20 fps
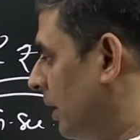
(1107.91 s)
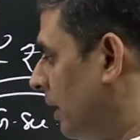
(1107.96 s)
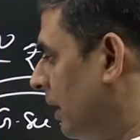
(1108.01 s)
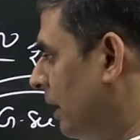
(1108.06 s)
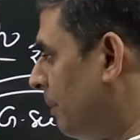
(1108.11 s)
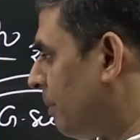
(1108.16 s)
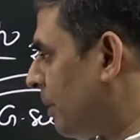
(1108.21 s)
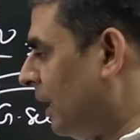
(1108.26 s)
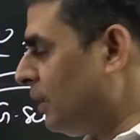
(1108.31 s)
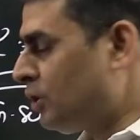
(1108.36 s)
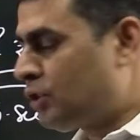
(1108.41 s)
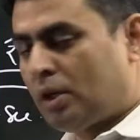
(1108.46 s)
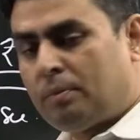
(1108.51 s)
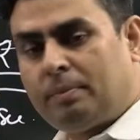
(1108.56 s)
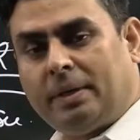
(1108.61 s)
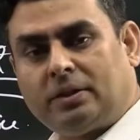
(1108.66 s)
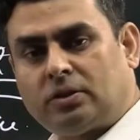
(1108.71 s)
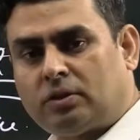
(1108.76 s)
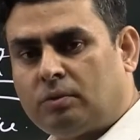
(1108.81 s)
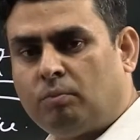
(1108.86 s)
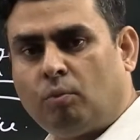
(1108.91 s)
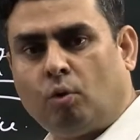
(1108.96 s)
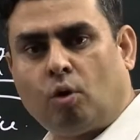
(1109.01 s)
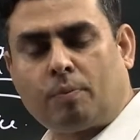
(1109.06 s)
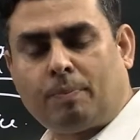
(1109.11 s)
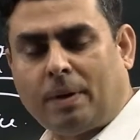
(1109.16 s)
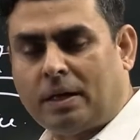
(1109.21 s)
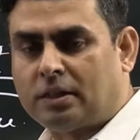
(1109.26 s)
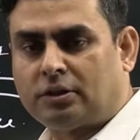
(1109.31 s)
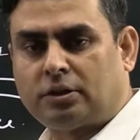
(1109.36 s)
Liberalization means more
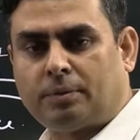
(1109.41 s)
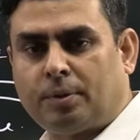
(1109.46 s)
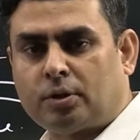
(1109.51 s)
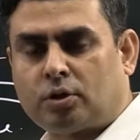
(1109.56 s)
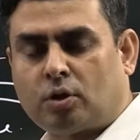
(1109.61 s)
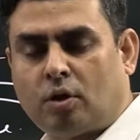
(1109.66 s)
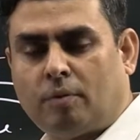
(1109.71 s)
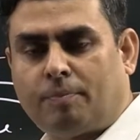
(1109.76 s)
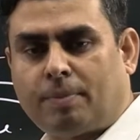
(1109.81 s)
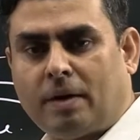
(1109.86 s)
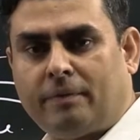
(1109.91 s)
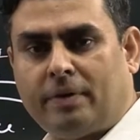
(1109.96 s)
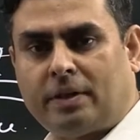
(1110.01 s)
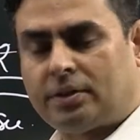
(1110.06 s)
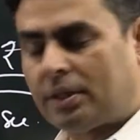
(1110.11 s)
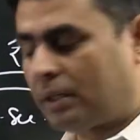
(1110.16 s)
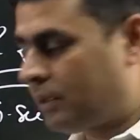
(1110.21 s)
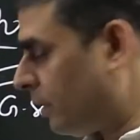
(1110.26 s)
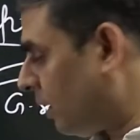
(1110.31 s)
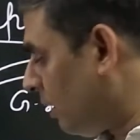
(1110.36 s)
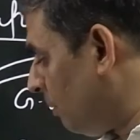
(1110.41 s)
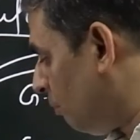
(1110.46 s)
participation of private sector.